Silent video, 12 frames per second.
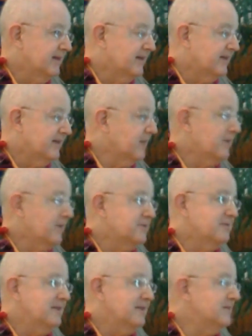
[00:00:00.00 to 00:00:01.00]
They want to be
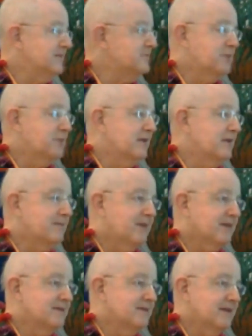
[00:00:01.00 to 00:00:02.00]
the enjoyer of
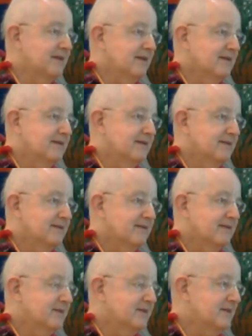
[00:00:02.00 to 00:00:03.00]
property,
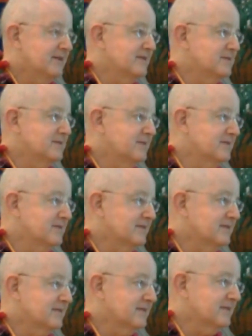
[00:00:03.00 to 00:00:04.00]
but that's his business.
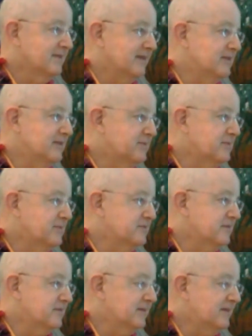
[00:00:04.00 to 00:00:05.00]
He's
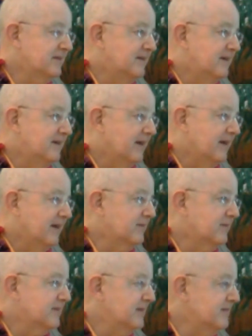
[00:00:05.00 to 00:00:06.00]
Purusha. They
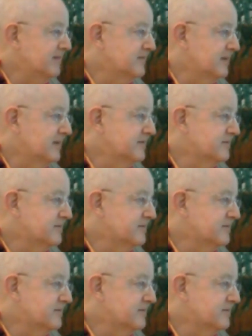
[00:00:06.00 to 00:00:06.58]
want to be imitation